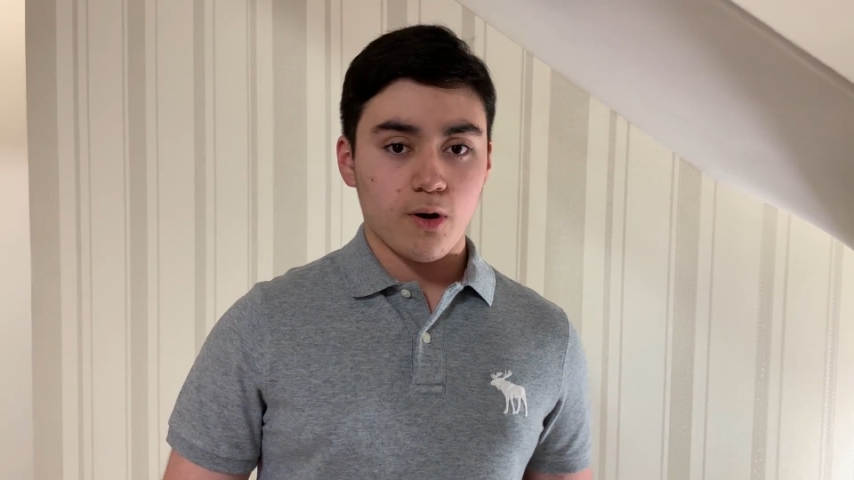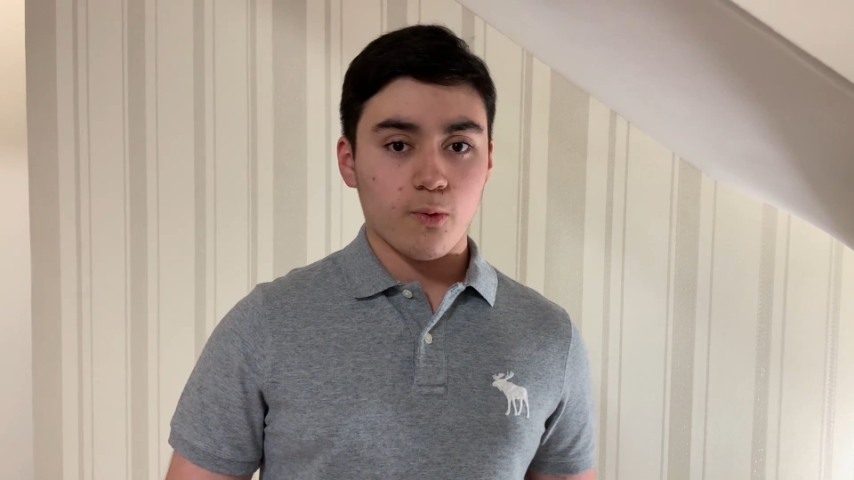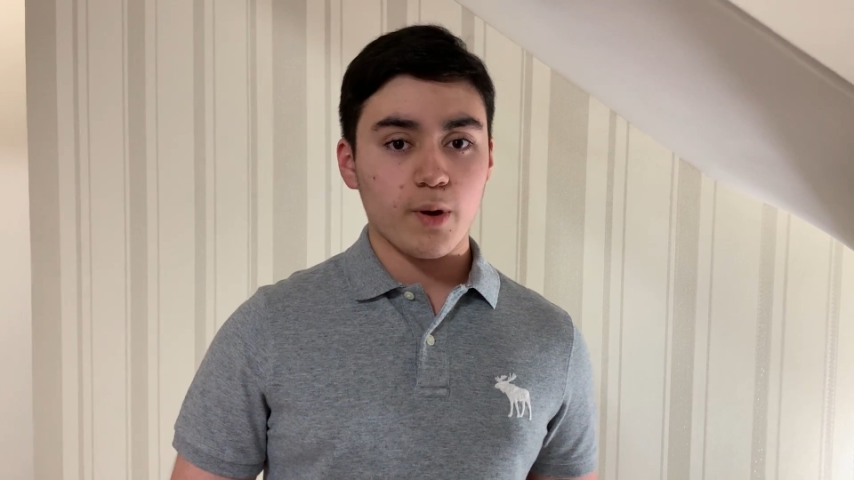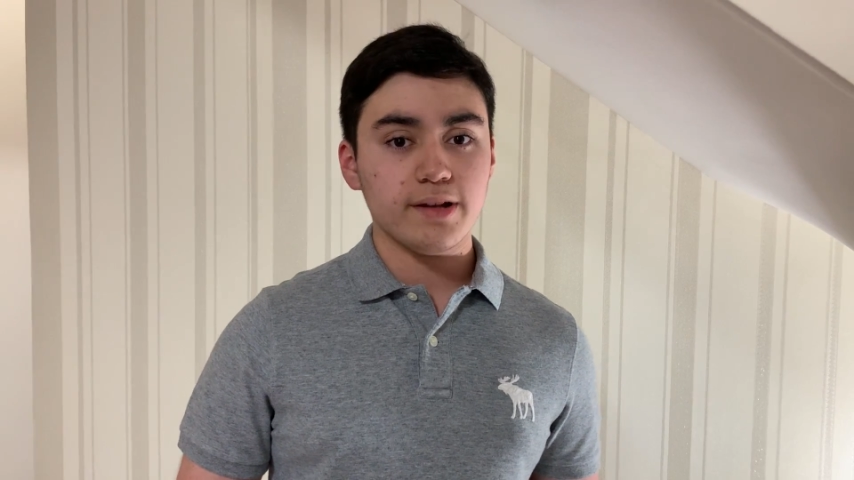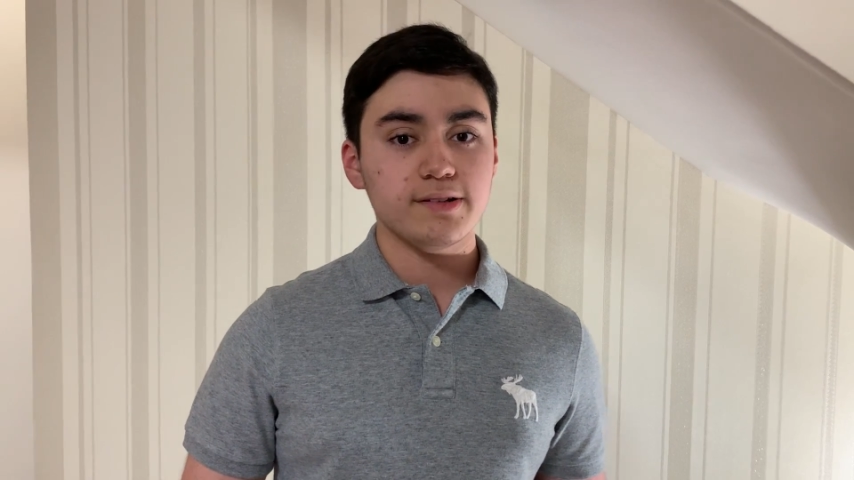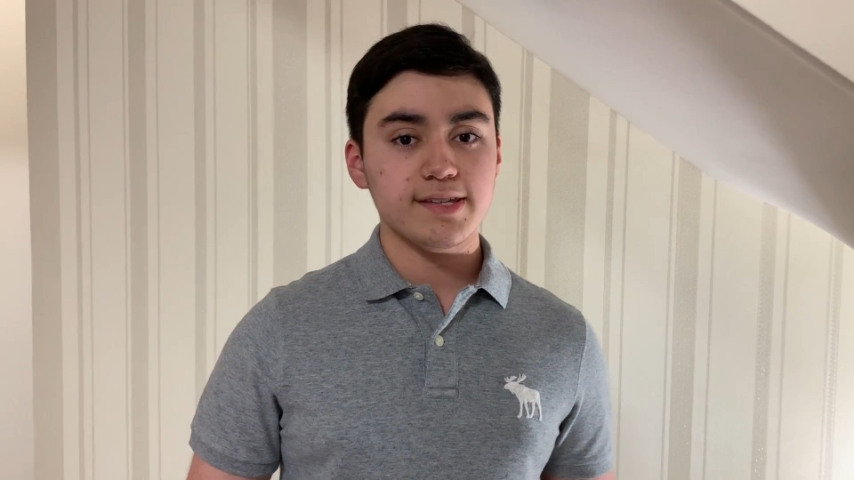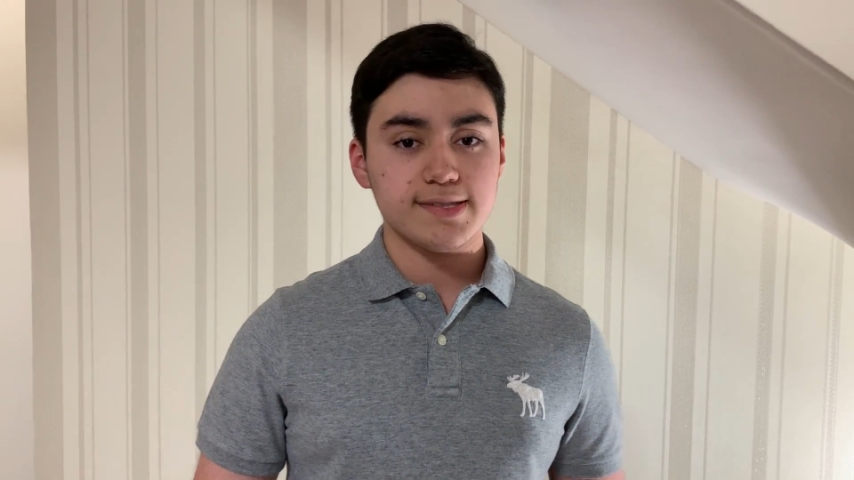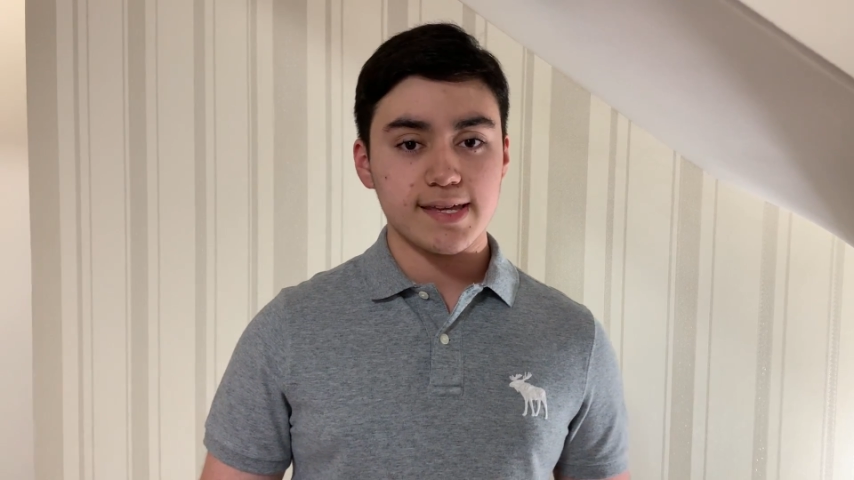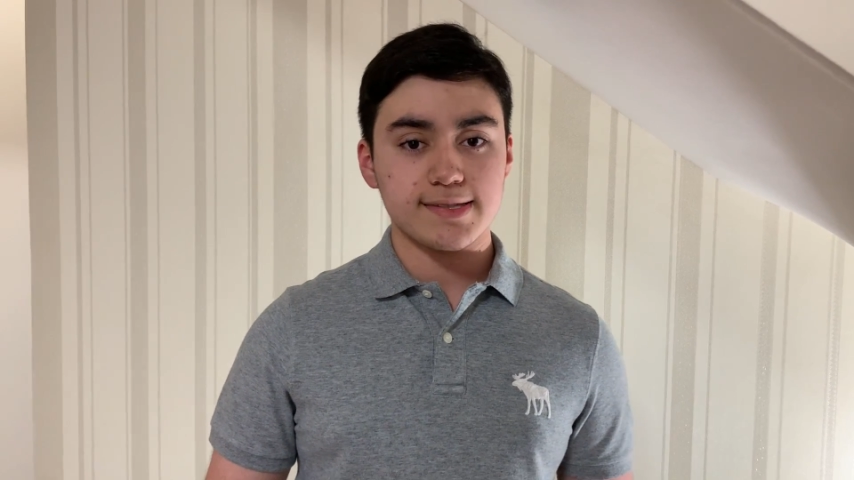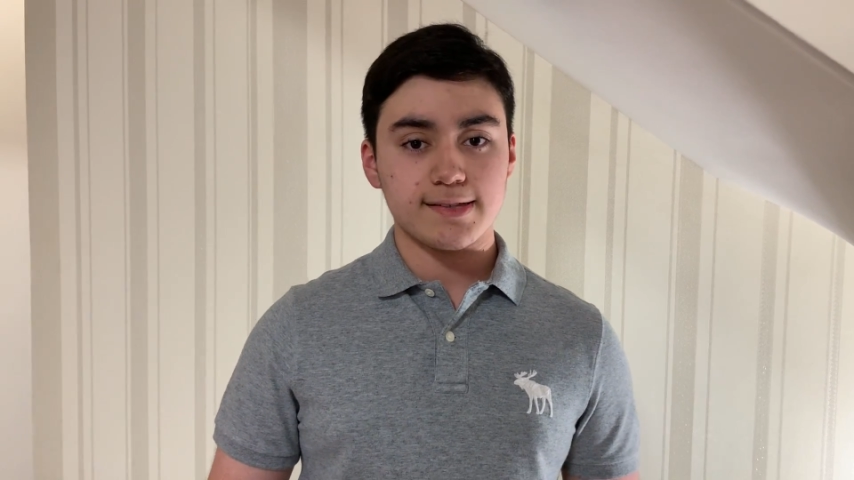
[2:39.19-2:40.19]
whether
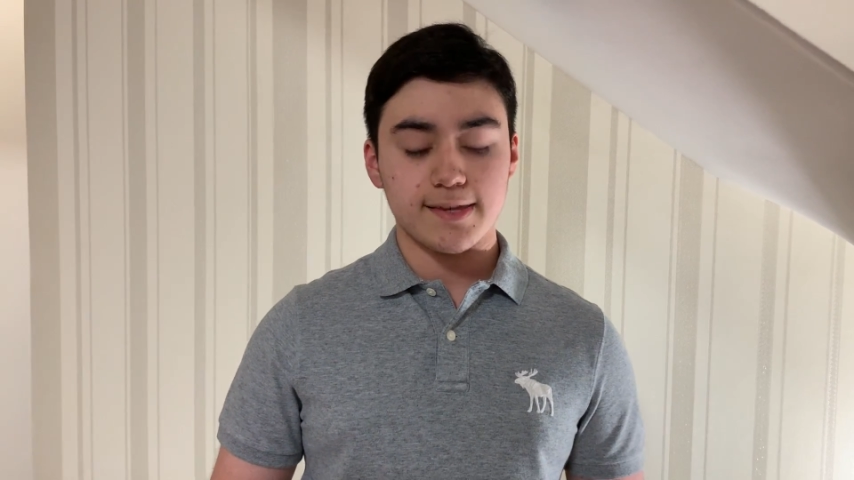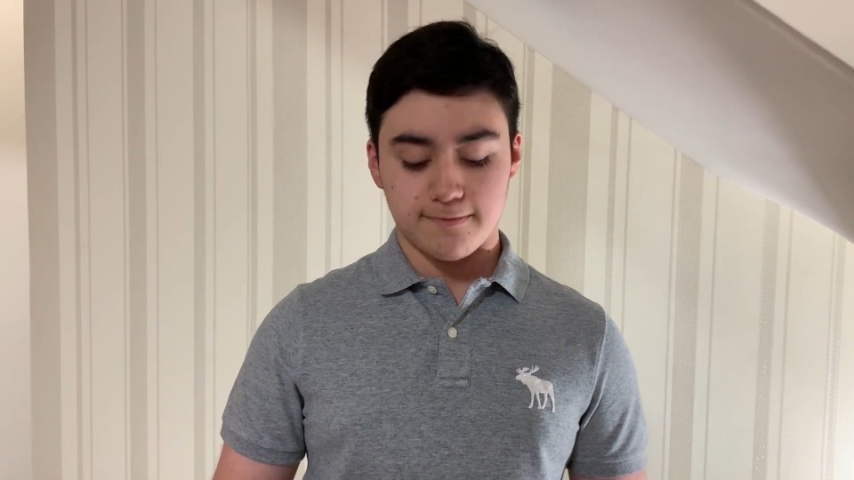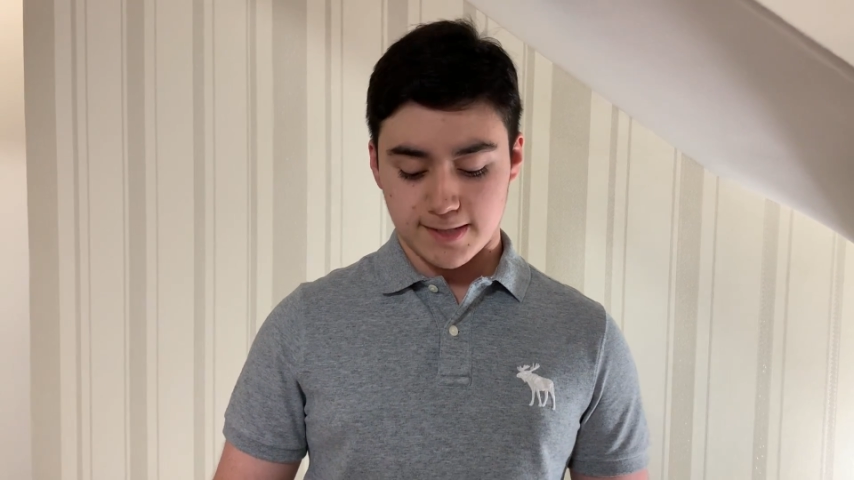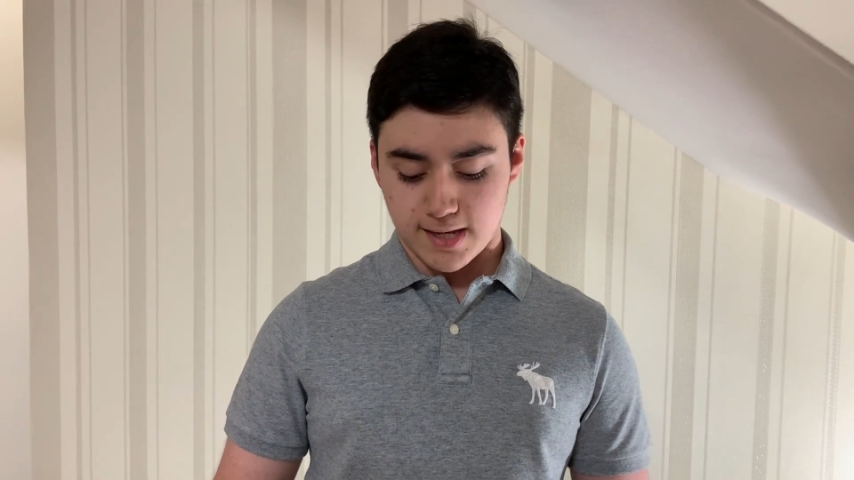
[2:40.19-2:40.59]
these incentives